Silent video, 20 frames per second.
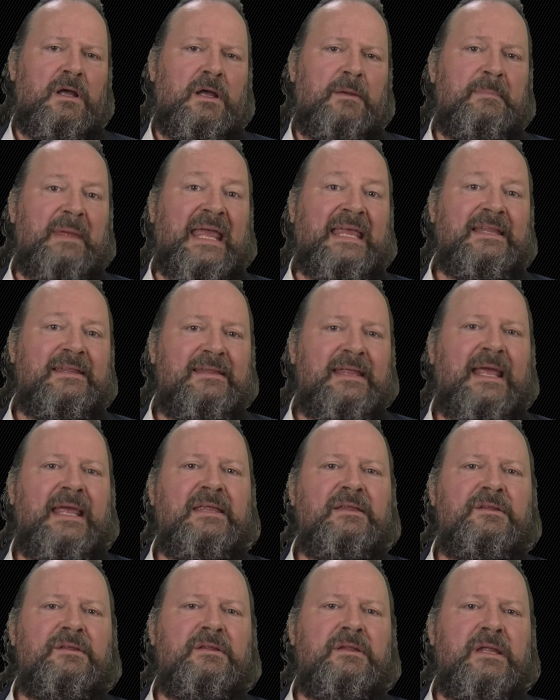
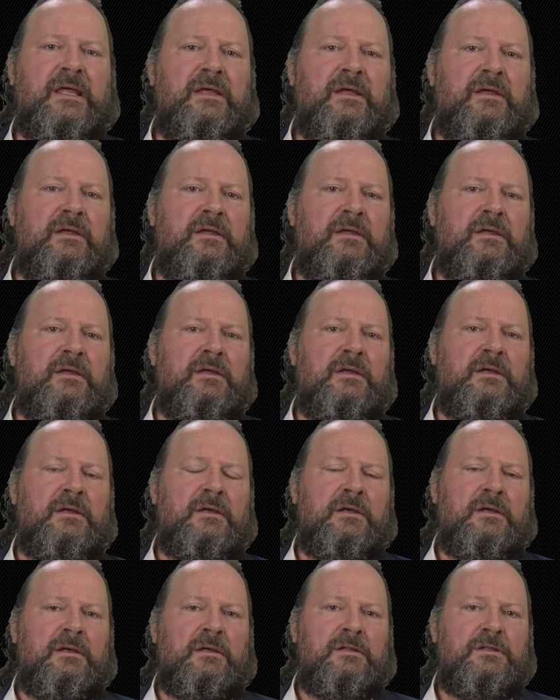maintained the
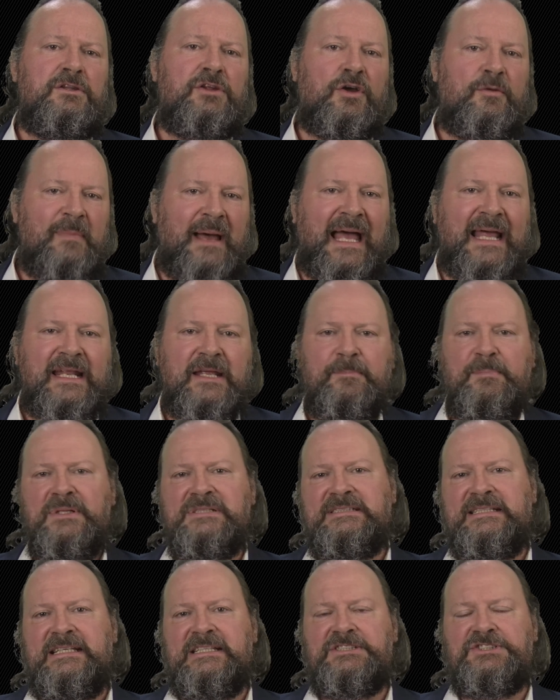dogmatic
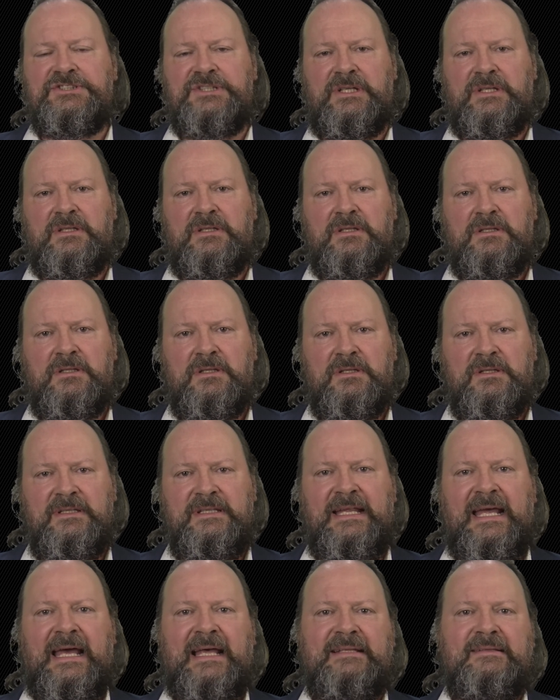position
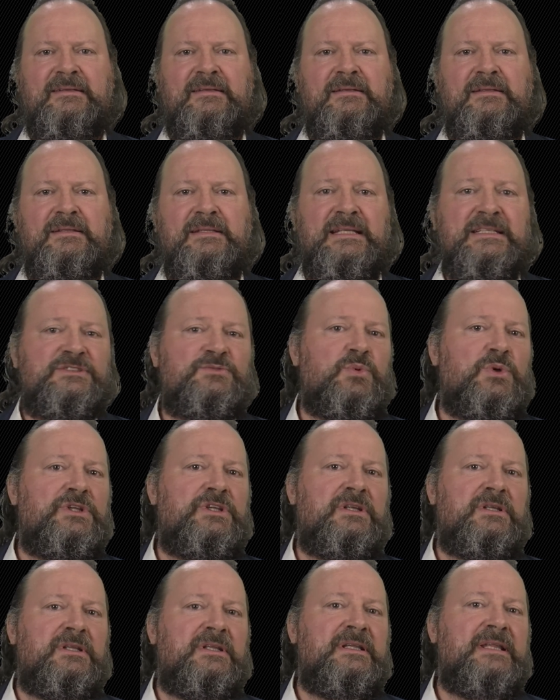that this
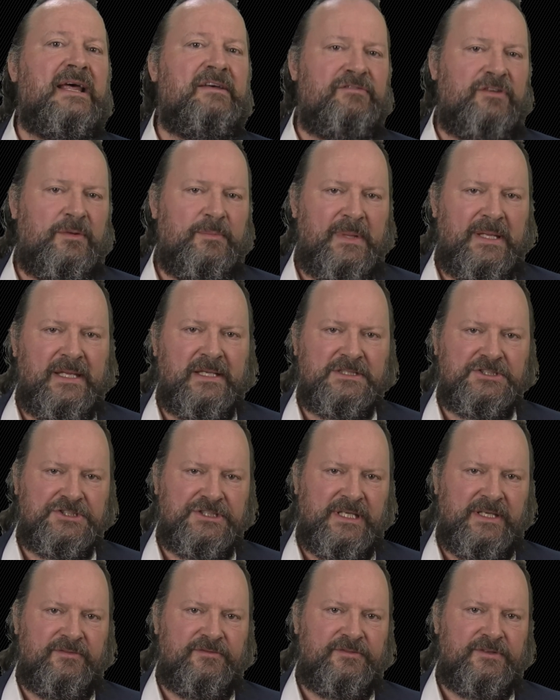would never be
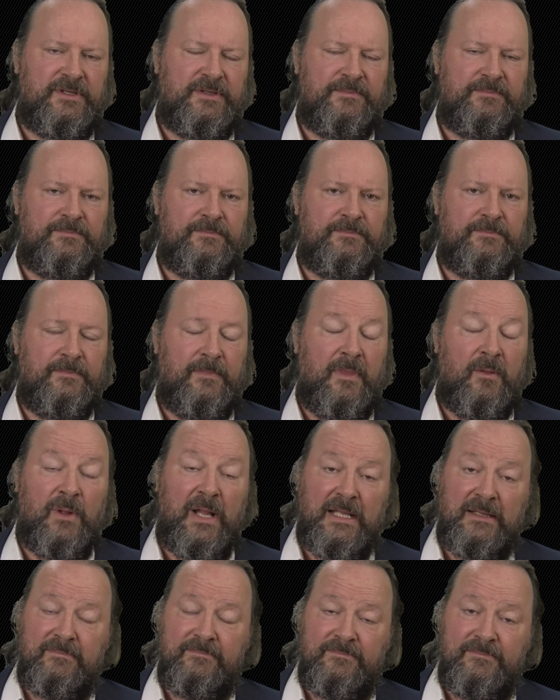achieved.
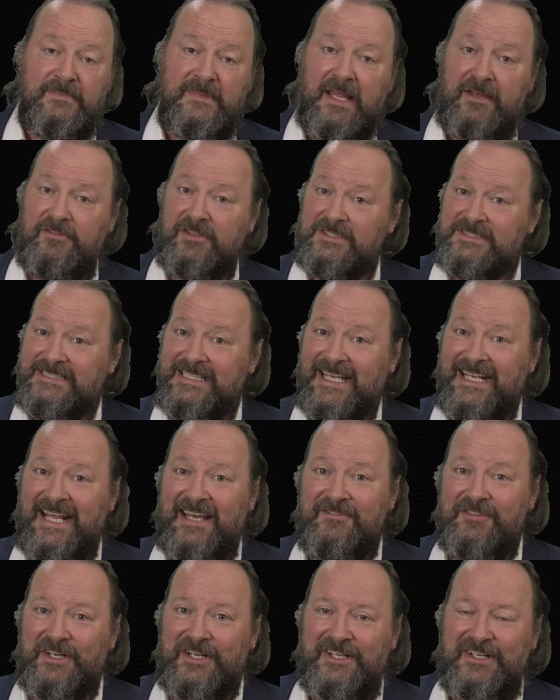Well, never say
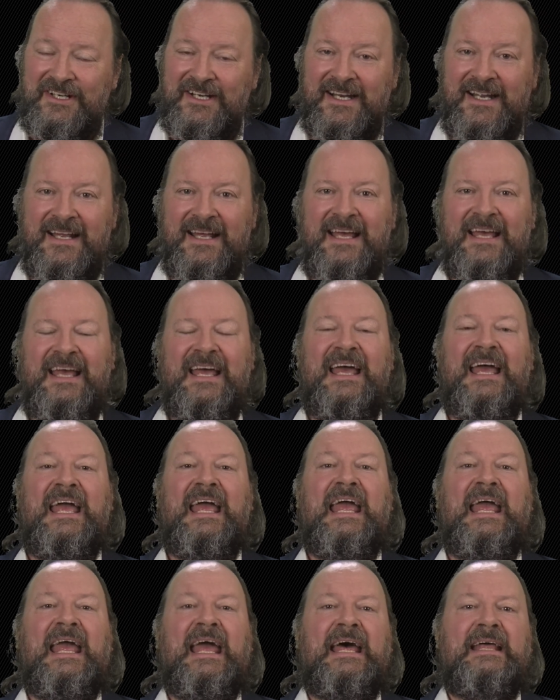never.
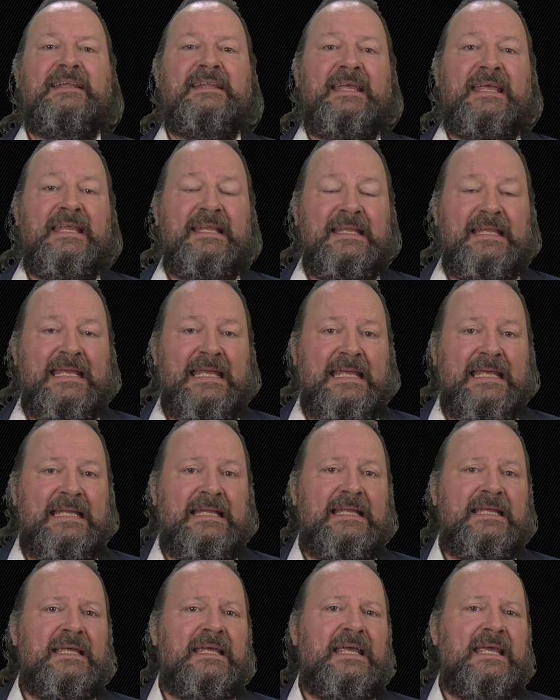And
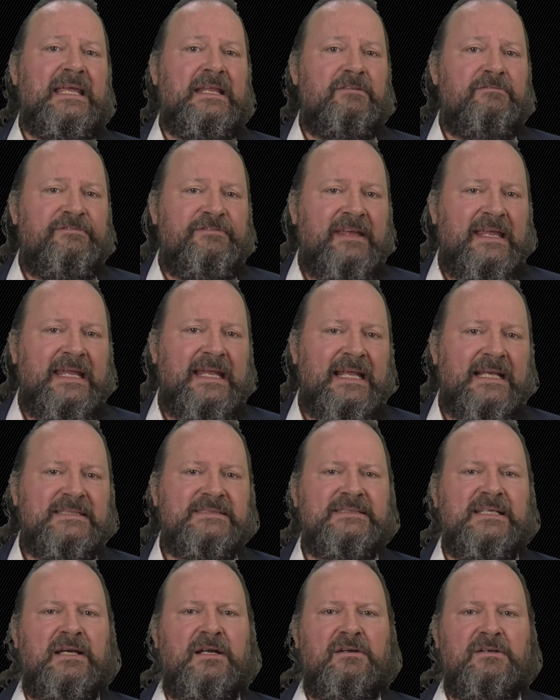indeed, in
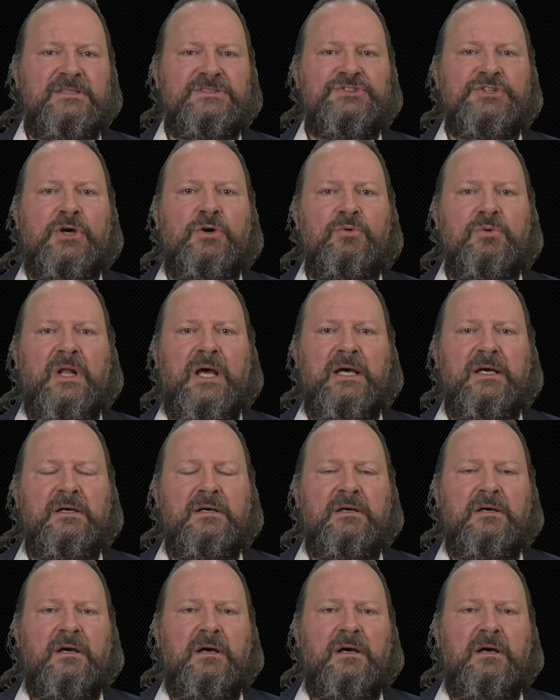Phoenix, Arizona,